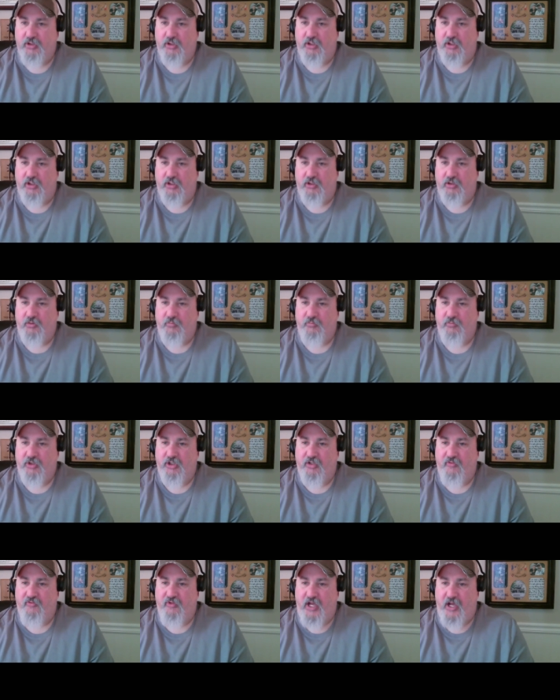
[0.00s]
um,
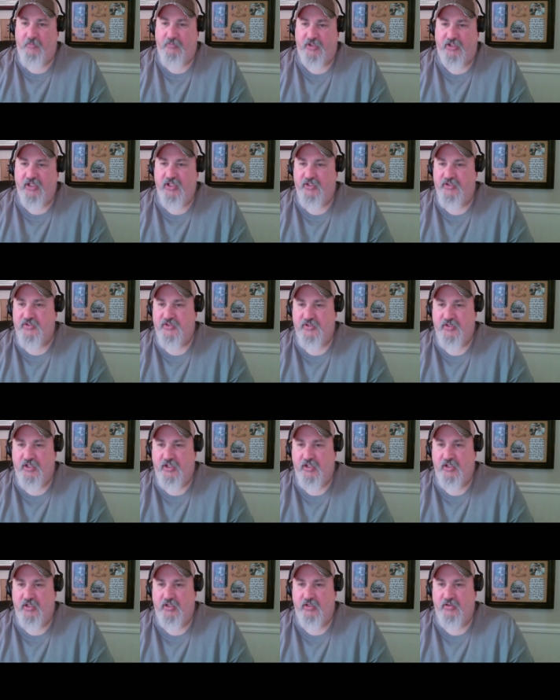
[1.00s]
of the applicants
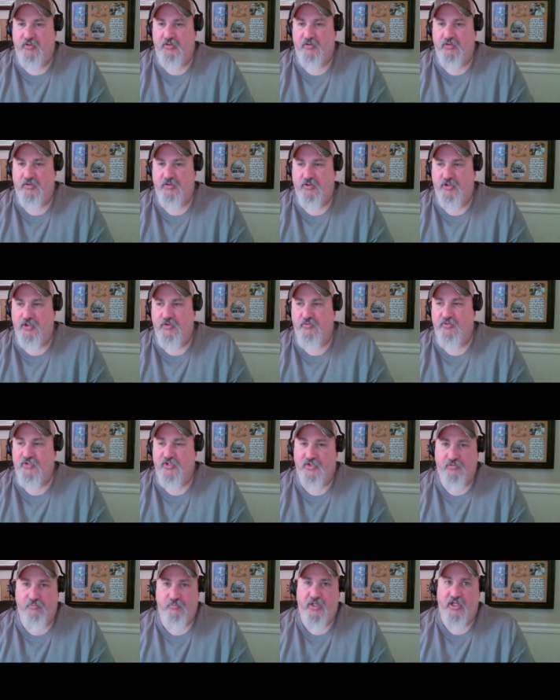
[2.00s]
and choose
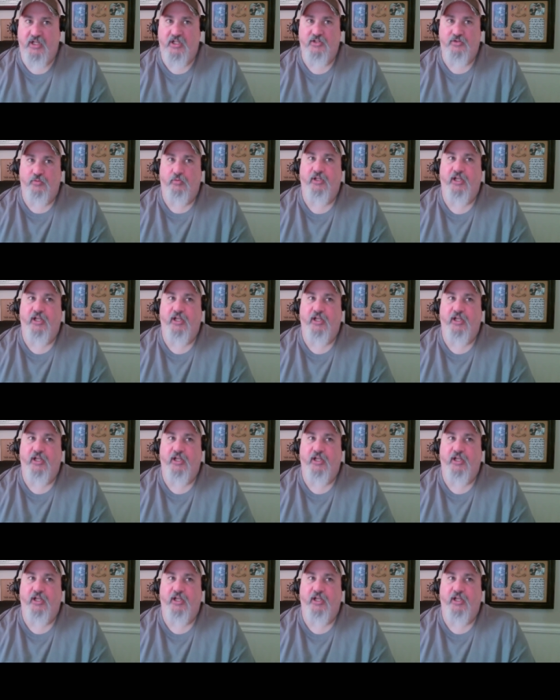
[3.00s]
as many as we